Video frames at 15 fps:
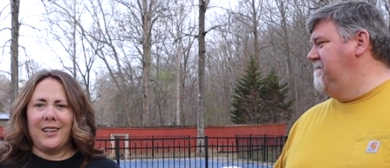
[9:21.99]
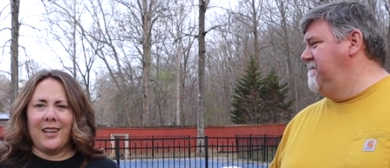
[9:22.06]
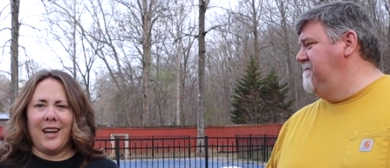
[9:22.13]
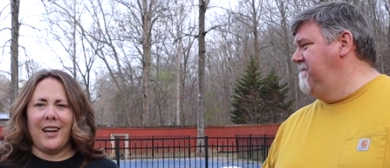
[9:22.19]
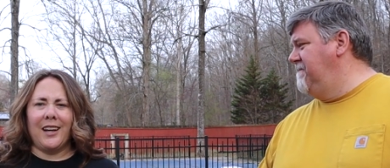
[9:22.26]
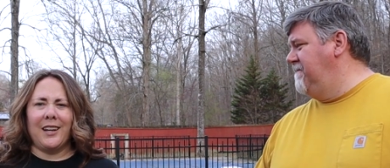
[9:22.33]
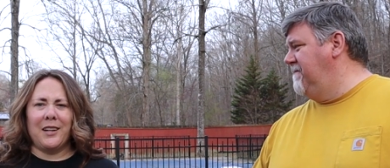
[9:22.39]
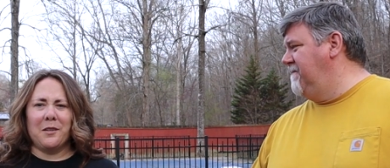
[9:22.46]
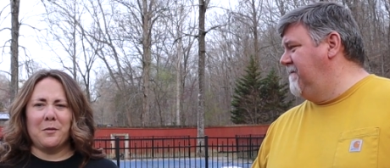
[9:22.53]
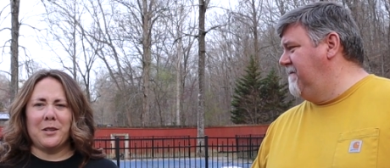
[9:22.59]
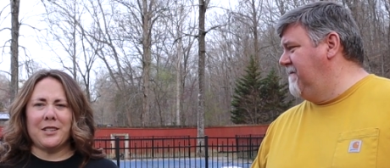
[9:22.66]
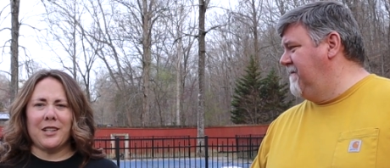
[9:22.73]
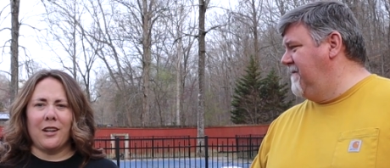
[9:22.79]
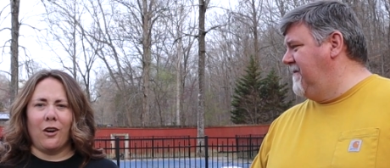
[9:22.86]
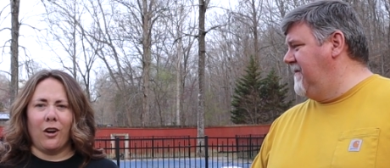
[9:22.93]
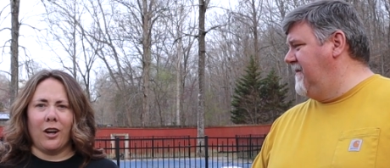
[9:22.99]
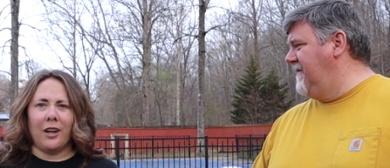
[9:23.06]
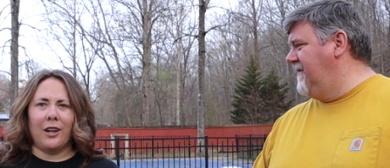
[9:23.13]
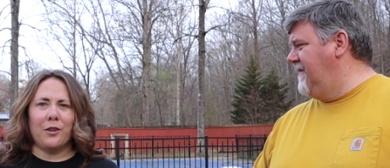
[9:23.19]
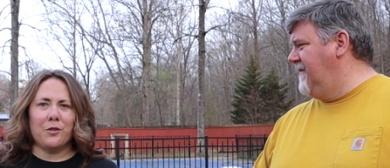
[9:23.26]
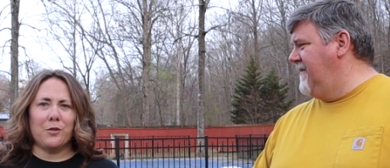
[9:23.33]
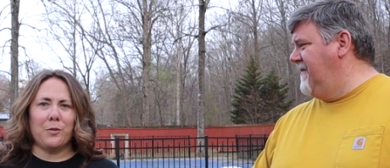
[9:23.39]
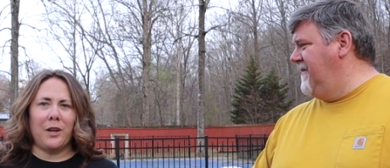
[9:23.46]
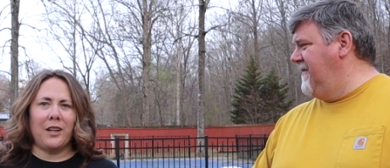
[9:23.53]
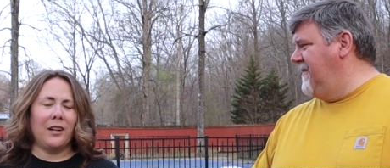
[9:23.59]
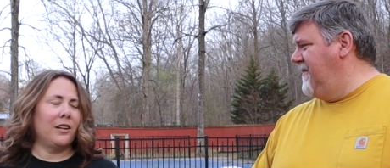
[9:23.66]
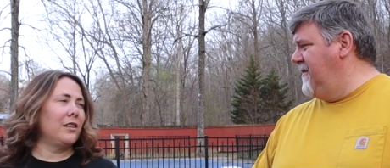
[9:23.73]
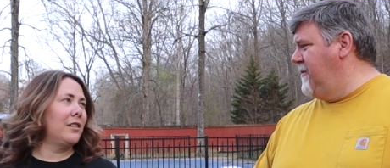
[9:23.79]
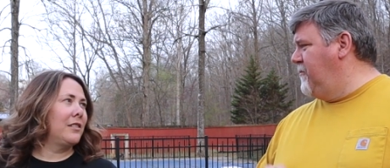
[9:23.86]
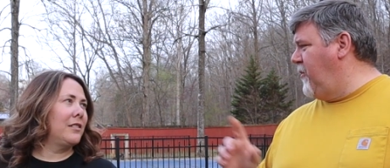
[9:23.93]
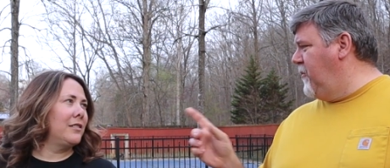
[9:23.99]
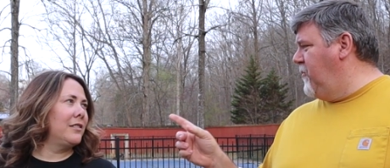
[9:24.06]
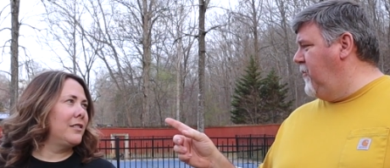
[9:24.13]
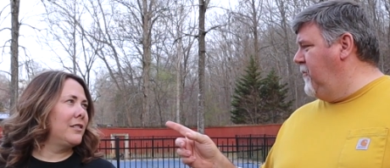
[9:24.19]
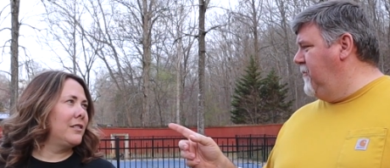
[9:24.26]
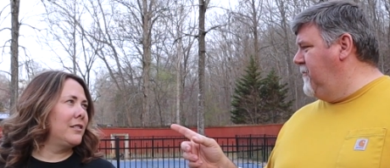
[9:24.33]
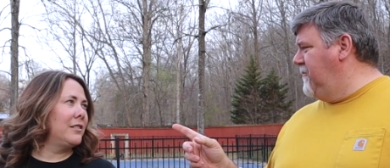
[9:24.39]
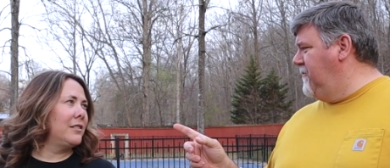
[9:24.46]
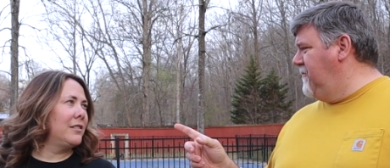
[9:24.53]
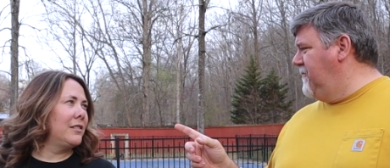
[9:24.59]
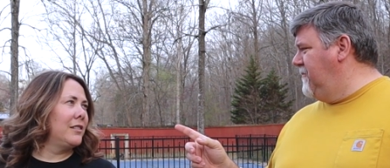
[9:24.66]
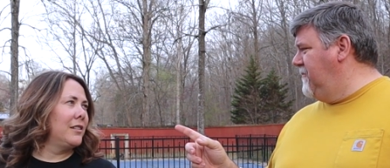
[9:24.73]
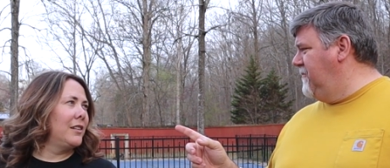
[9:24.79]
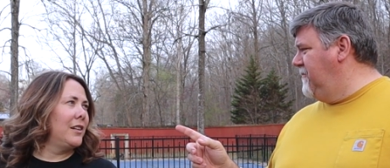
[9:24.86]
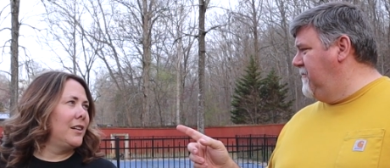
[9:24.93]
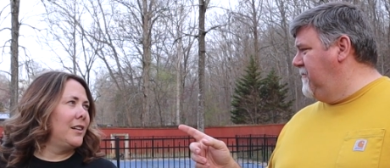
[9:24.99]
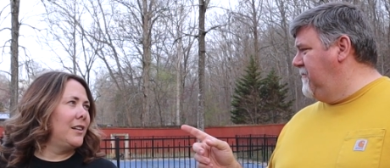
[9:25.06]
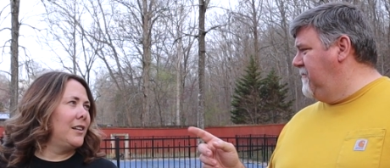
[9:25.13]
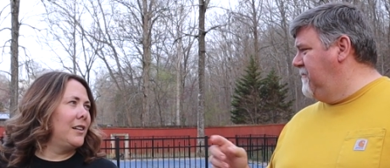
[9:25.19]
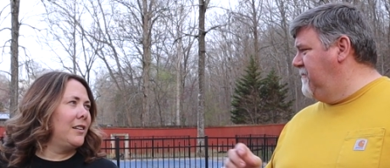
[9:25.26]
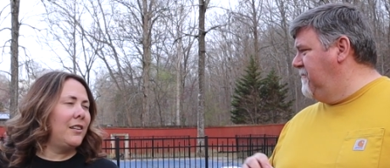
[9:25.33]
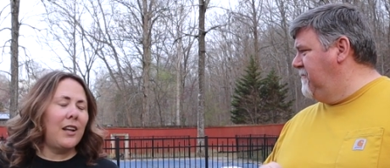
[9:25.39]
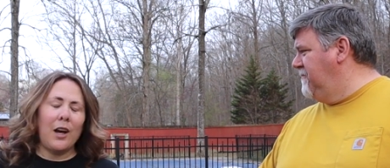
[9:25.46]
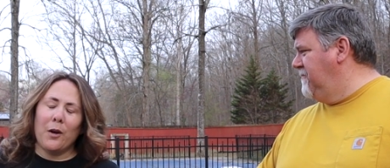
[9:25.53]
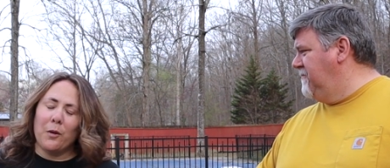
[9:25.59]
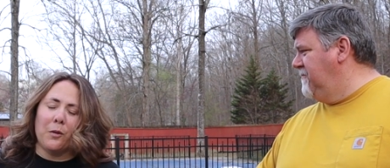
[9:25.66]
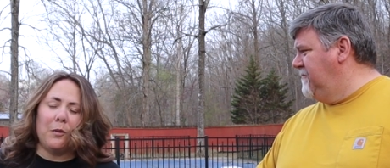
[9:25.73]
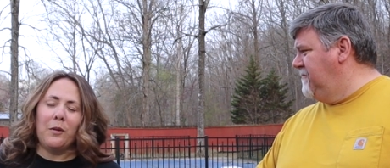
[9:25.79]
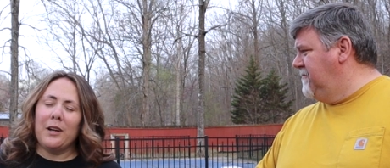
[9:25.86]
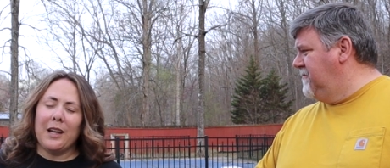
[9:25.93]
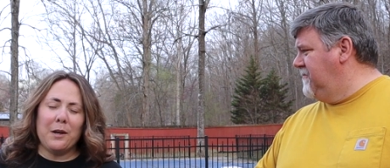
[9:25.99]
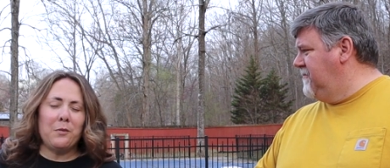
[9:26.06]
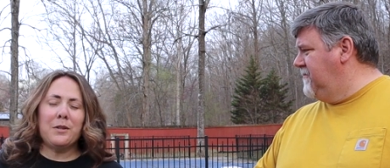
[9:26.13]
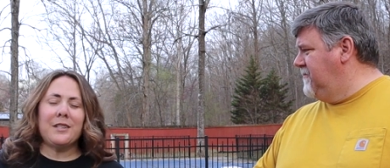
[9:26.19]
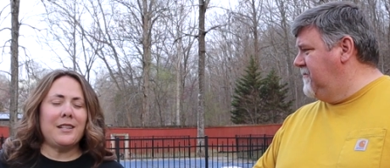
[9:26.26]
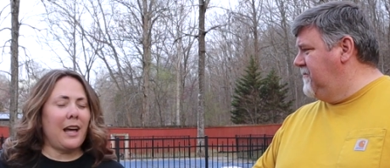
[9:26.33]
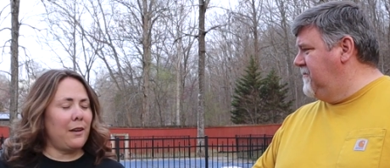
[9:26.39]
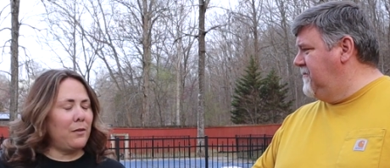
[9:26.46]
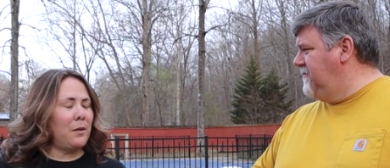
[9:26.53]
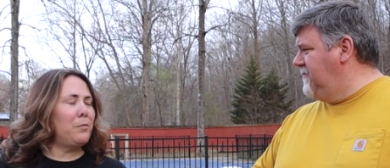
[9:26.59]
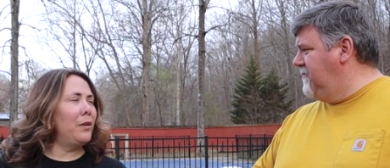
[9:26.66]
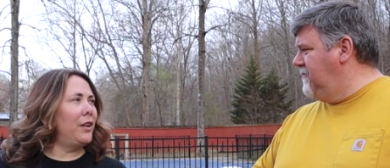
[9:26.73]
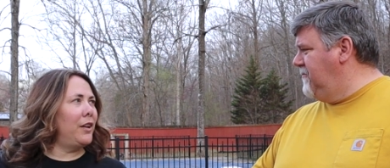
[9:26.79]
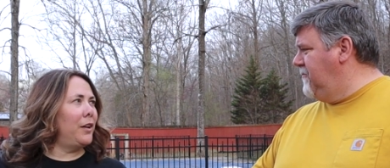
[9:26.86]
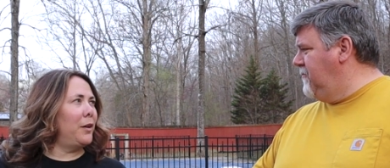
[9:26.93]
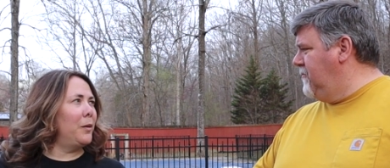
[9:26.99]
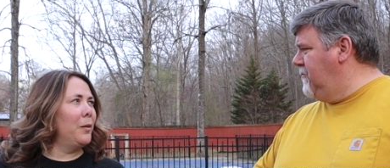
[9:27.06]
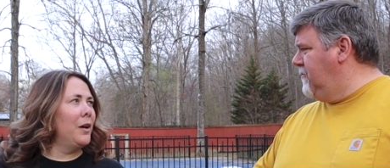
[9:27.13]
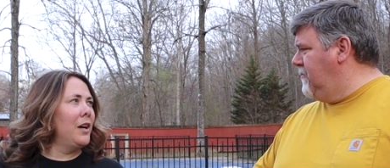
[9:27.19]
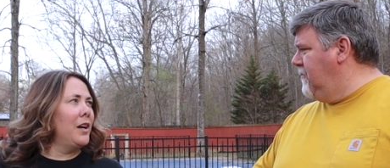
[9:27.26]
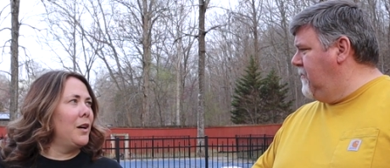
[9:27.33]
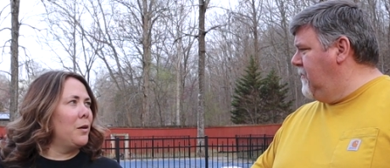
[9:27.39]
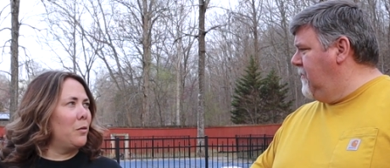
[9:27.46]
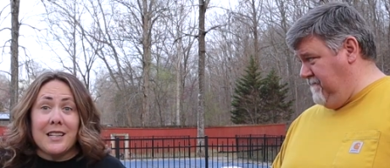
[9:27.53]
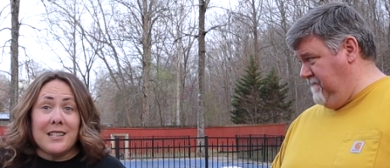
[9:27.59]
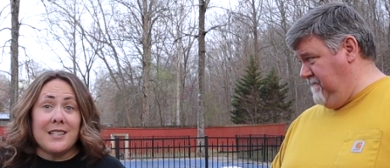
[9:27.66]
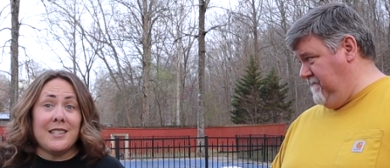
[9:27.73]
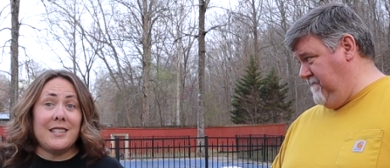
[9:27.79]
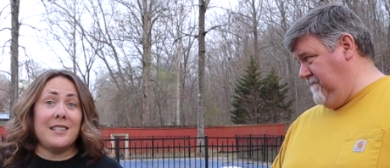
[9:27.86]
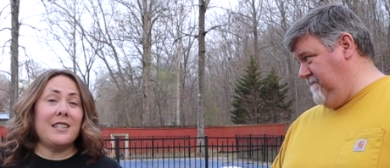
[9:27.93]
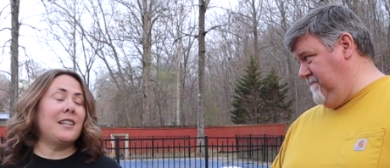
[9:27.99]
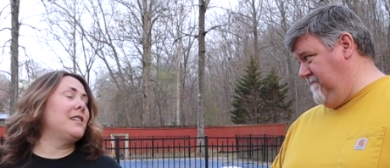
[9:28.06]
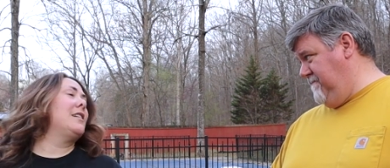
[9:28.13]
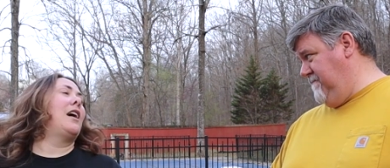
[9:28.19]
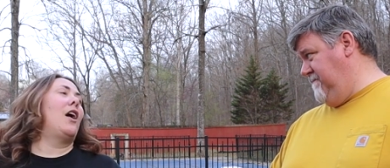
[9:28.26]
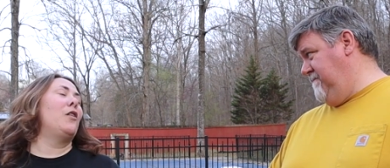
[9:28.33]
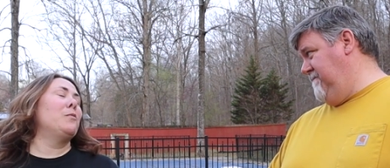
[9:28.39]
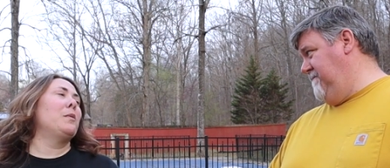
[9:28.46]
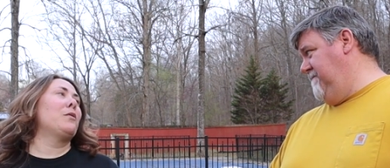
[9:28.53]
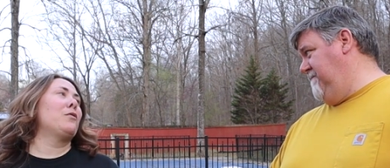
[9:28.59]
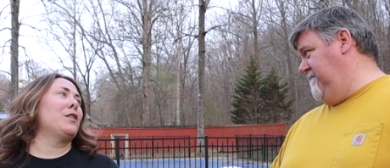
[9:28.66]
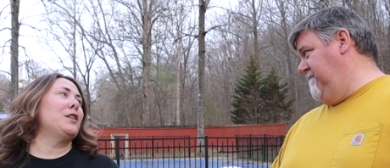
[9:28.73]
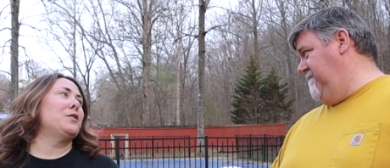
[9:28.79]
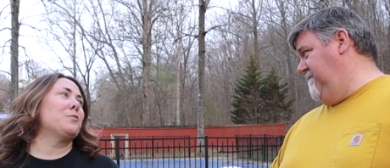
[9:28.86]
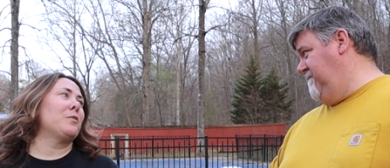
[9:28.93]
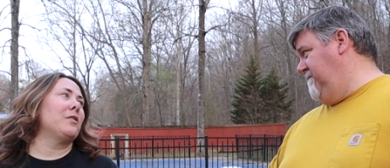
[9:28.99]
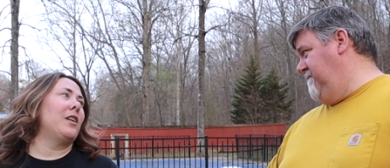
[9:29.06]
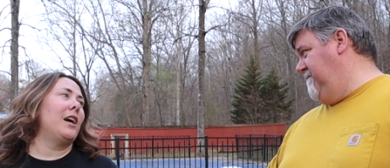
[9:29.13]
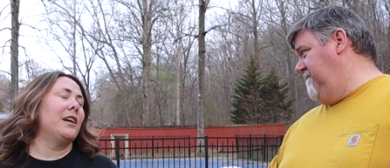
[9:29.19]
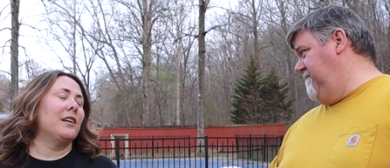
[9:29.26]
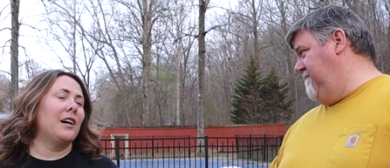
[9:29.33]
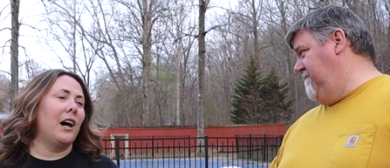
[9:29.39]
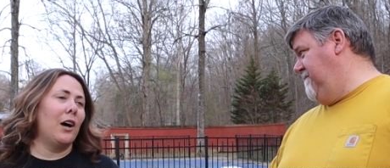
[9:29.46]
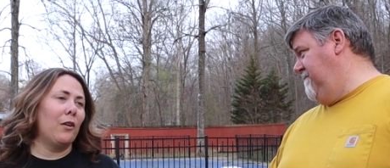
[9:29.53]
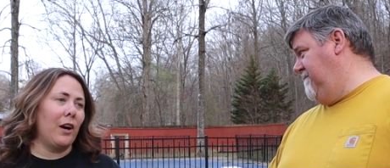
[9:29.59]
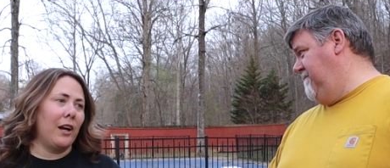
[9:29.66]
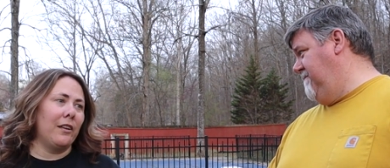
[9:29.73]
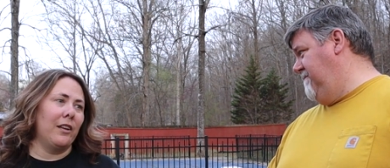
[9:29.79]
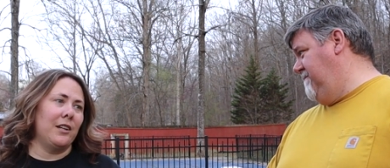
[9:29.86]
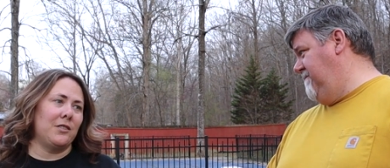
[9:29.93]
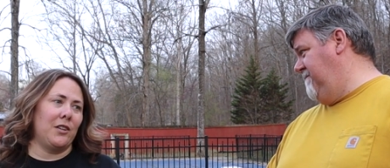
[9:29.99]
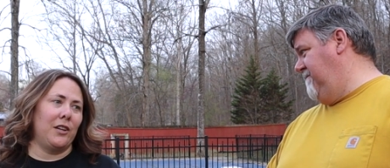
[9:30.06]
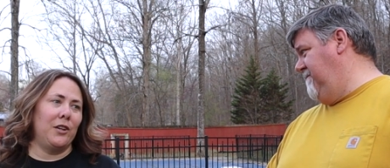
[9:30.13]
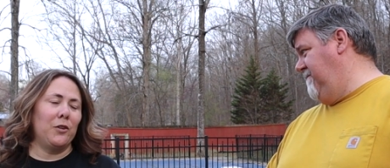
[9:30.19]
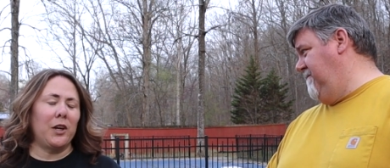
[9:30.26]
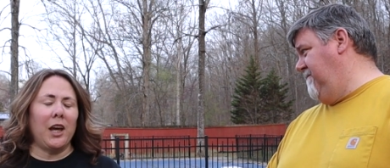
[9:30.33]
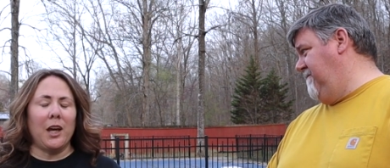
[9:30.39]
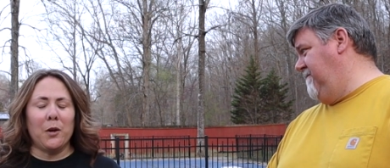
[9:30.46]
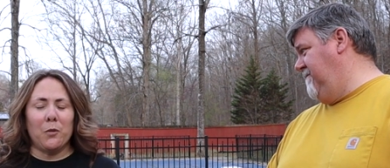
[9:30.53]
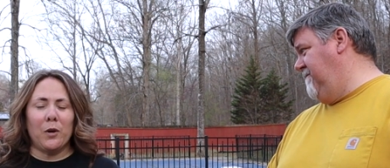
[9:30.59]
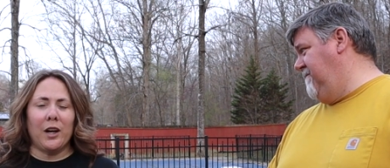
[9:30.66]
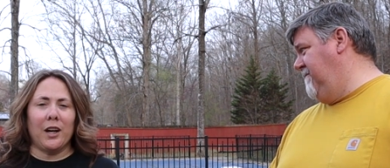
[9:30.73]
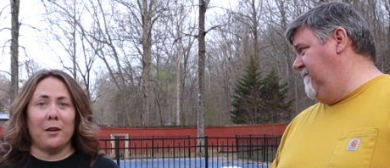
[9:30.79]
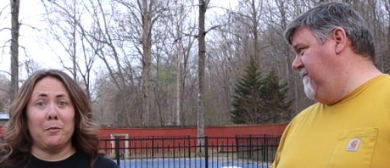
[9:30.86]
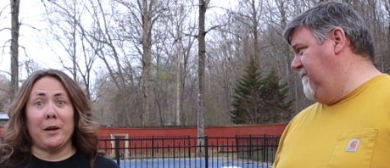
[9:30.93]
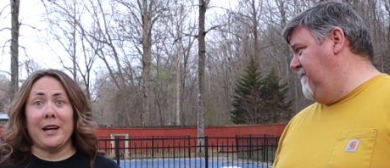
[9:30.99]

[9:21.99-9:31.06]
Speaker 1: Yeah, it was an argyle sweater. Purple? No, it was navy blue. Is all my friends were like, "All right, Lisa, you can't wear it